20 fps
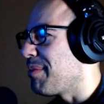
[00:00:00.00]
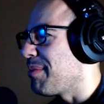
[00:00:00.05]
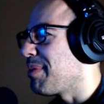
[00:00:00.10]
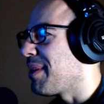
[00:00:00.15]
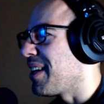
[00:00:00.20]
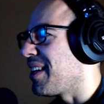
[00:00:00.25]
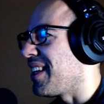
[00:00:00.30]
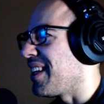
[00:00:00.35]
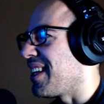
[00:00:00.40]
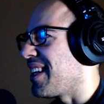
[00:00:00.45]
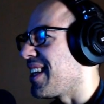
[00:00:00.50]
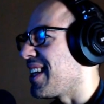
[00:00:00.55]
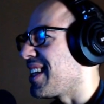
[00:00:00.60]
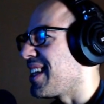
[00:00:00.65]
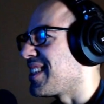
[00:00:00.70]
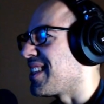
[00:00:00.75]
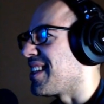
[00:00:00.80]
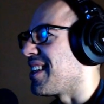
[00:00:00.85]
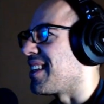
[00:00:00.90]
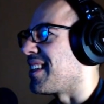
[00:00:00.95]
that's a thing
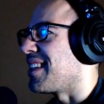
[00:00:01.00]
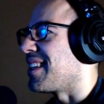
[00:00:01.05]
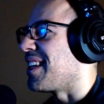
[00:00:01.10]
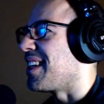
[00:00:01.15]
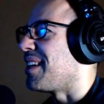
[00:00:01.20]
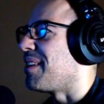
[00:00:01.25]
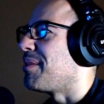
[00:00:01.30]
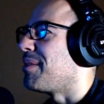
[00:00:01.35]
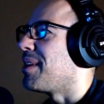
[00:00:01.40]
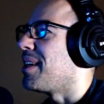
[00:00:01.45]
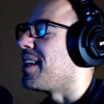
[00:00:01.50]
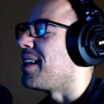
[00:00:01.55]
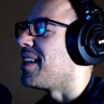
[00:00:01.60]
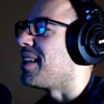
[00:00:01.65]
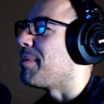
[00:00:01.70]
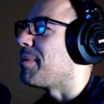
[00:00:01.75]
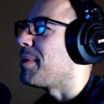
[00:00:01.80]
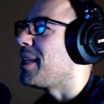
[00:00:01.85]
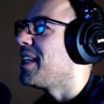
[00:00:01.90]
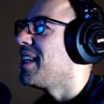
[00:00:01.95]
now. Let me
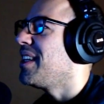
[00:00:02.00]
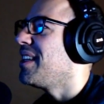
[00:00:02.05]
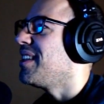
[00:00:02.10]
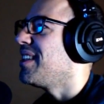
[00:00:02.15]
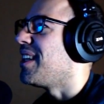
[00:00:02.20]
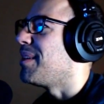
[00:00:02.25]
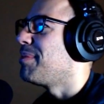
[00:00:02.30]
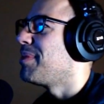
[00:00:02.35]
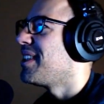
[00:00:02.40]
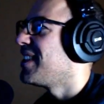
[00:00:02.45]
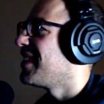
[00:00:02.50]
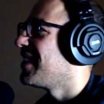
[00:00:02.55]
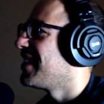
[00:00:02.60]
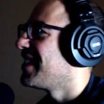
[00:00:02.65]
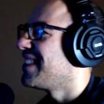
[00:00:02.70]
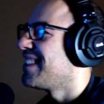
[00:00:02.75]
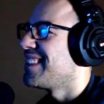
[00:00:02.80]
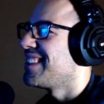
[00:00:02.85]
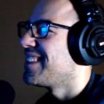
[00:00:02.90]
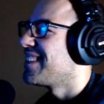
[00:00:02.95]
heal up.
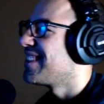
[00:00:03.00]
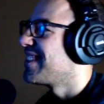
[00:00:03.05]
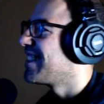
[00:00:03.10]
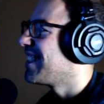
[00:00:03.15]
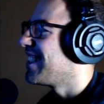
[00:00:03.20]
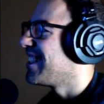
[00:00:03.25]
Gosh.